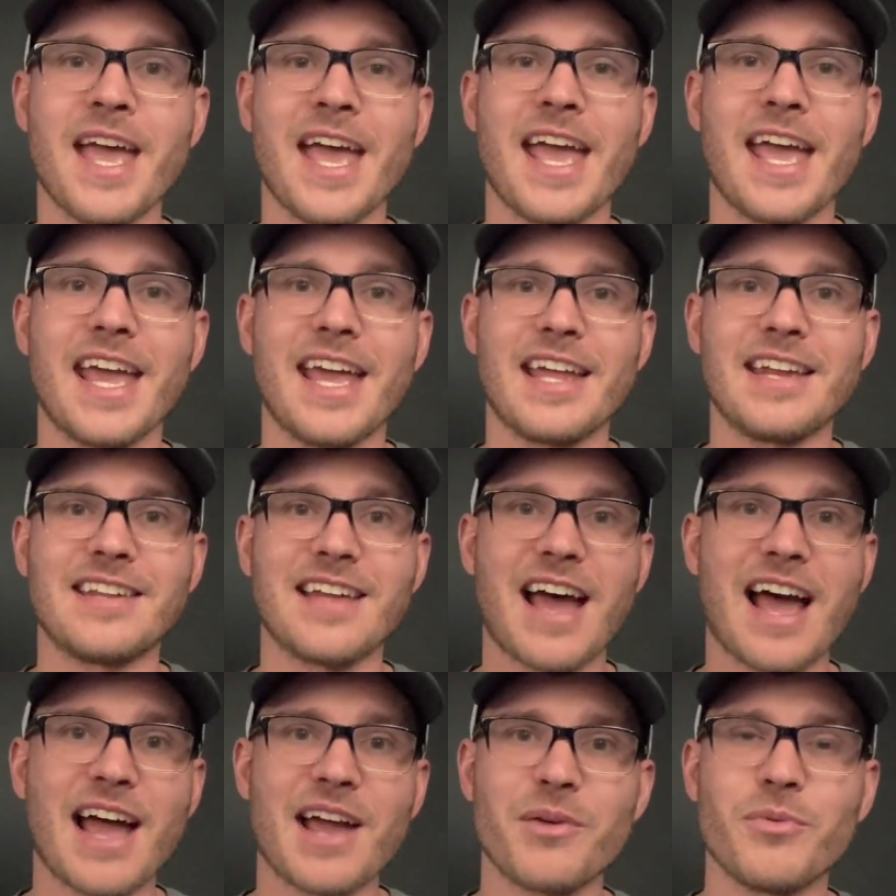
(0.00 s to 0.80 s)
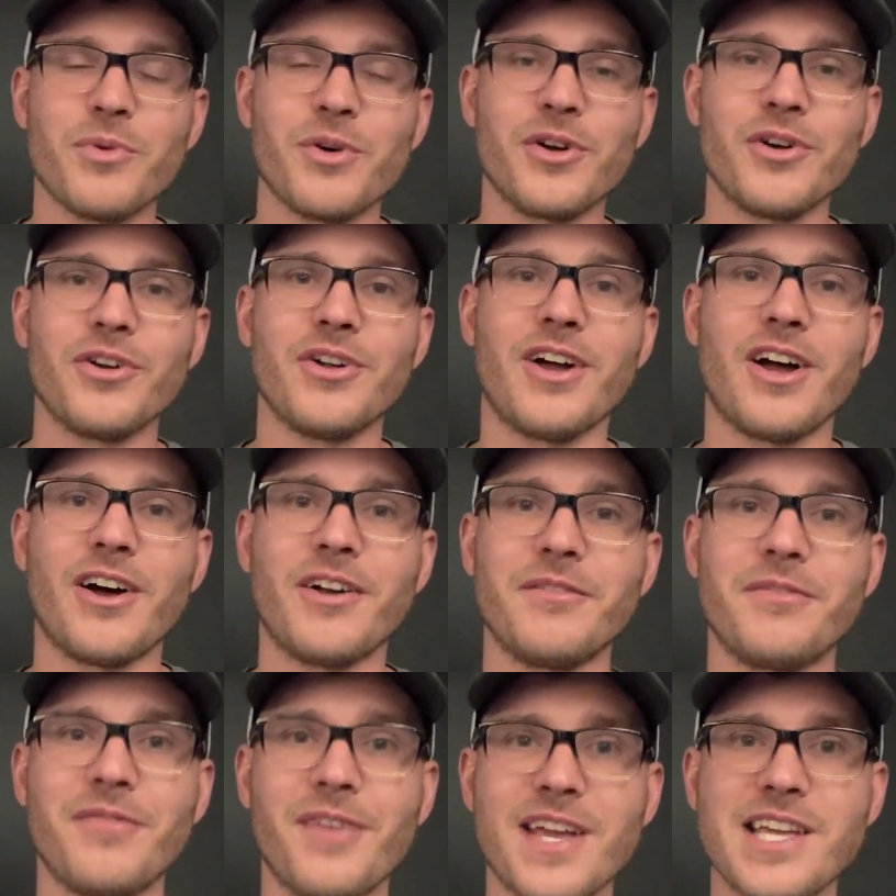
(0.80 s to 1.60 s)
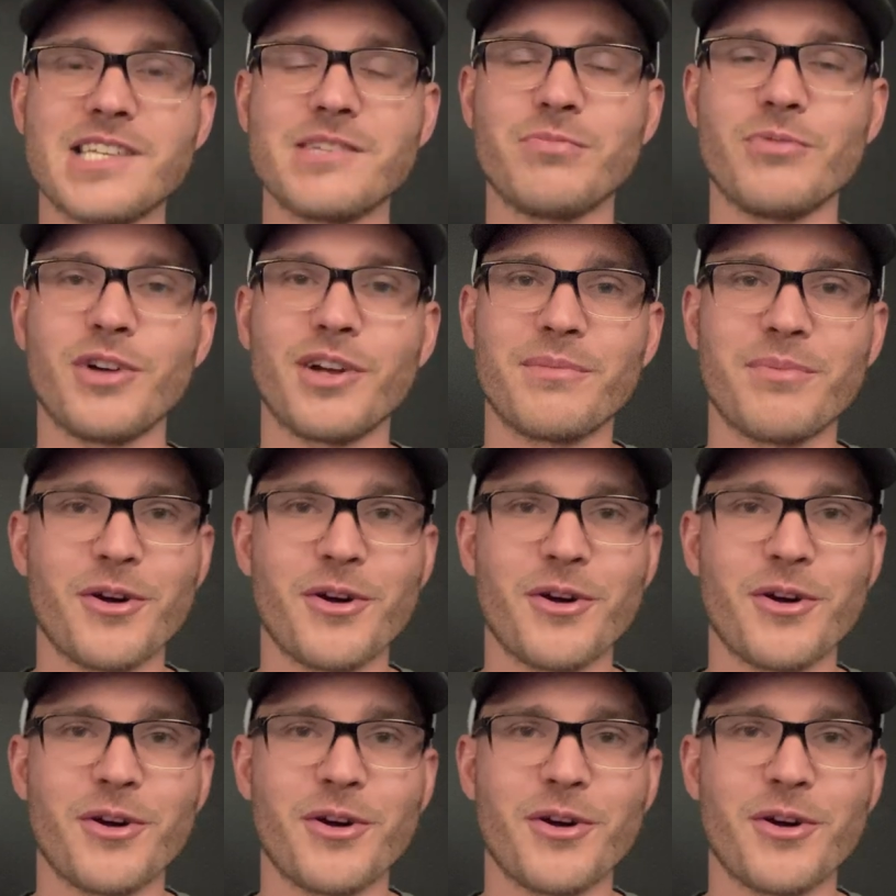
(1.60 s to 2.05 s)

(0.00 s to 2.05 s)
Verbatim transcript: and I will on Facebook